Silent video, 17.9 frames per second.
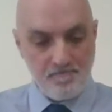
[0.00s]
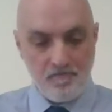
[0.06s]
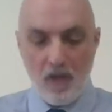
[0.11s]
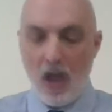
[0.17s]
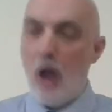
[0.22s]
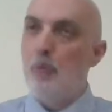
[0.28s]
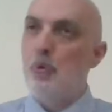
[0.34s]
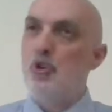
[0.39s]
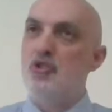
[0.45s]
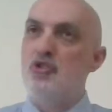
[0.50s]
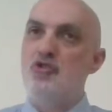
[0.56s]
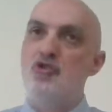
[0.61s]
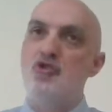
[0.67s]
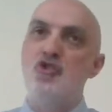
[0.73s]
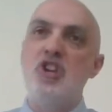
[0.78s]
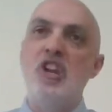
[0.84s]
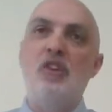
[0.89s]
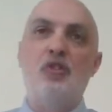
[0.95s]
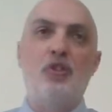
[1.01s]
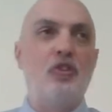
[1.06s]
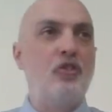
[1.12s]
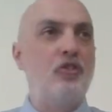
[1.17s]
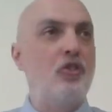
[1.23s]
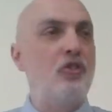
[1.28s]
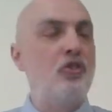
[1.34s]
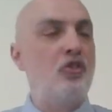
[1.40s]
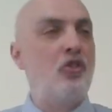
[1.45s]
How would Jesus
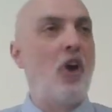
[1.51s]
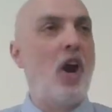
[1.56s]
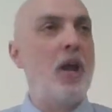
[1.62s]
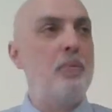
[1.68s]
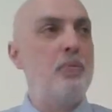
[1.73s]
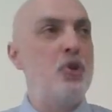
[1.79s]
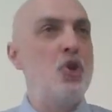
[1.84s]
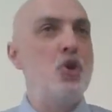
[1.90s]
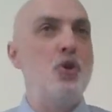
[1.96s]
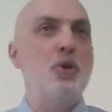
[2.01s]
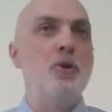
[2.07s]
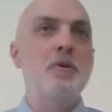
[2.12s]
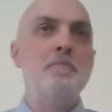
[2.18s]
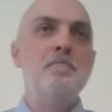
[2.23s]
describe you?